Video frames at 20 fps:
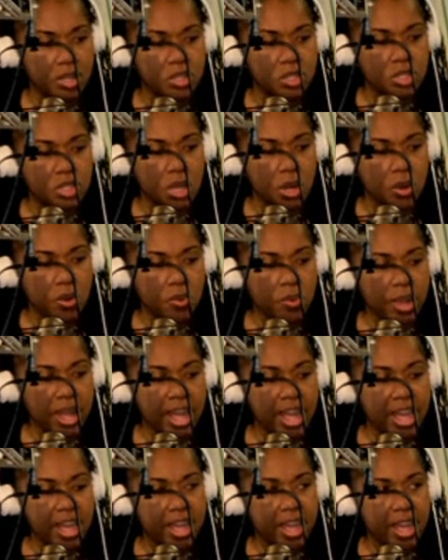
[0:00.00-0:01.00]
So
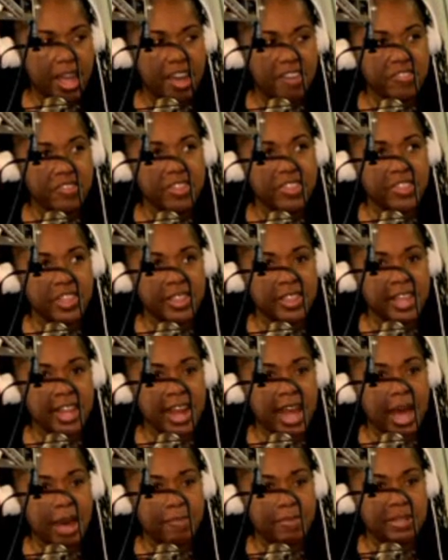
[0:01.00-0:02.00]
everything
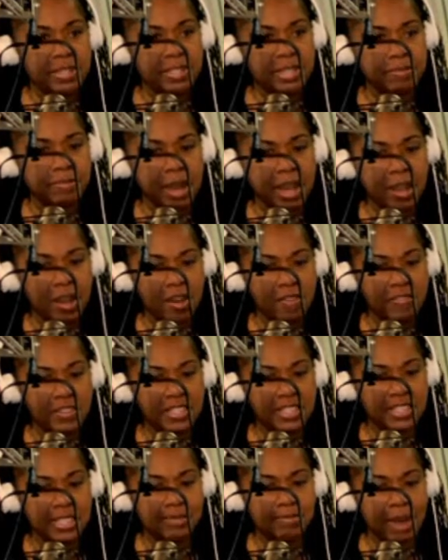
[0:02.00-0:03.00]
that happens in my
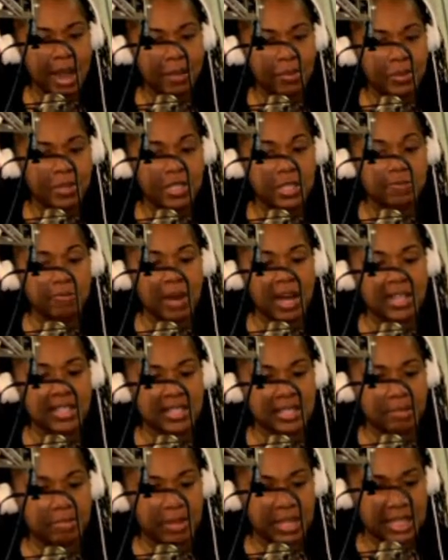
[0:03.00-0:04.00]
office is my
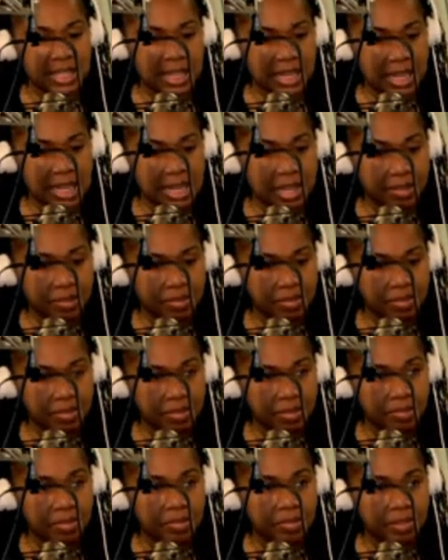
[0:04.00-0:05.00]
responsibility.
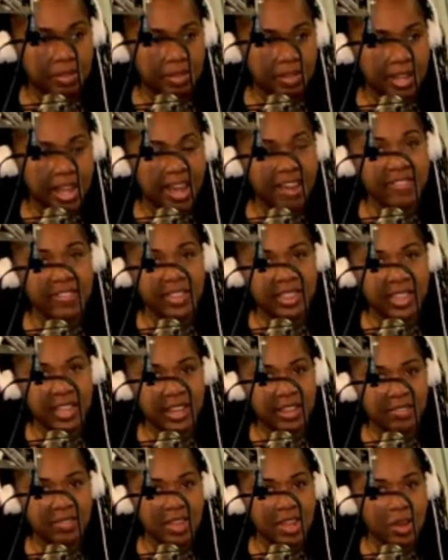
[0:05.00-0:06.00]

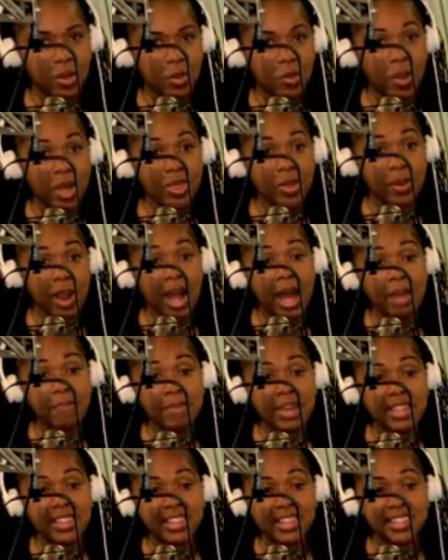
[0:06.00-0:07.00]
Everything. Whether I
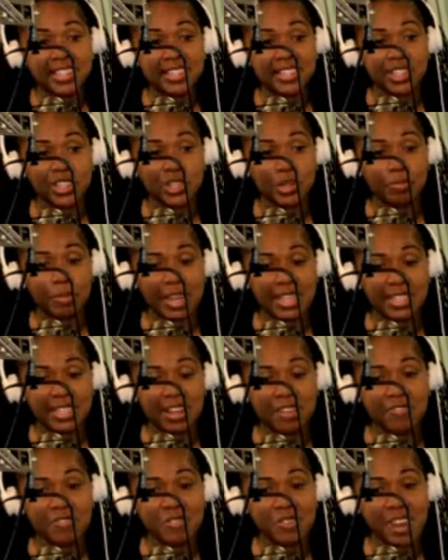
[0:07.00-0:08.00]
made the decision
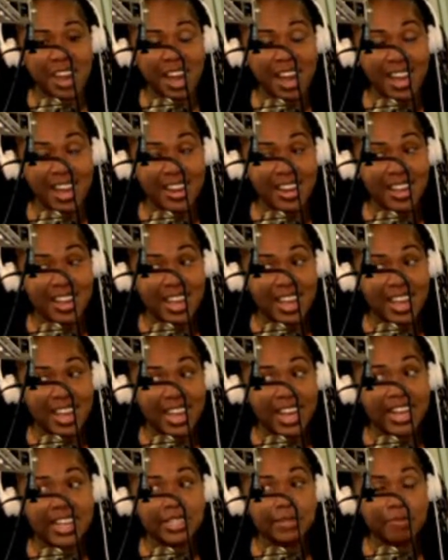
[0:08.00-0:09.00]
myself or not,
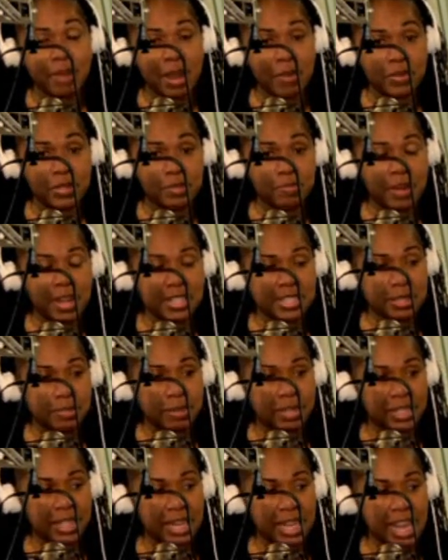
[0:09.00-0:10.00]
it is my
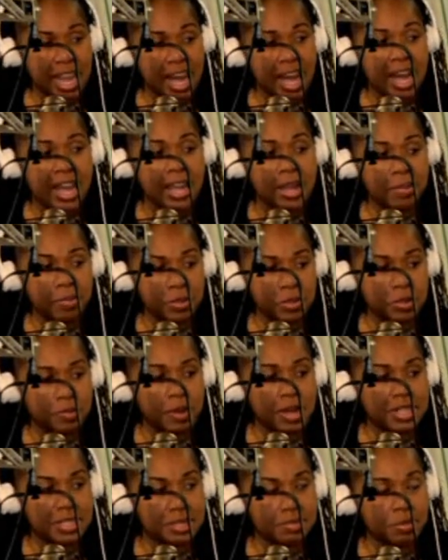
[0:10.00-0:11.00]
responsibility. I am
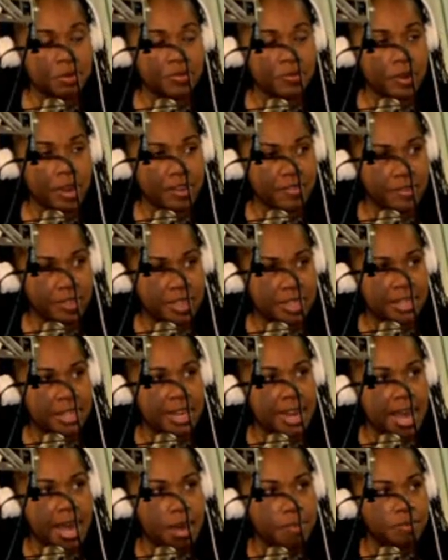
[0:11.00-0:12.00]
responsible for everything
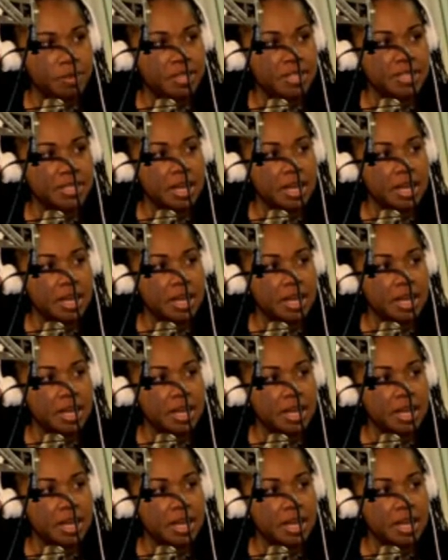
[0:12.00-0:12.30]
that happens.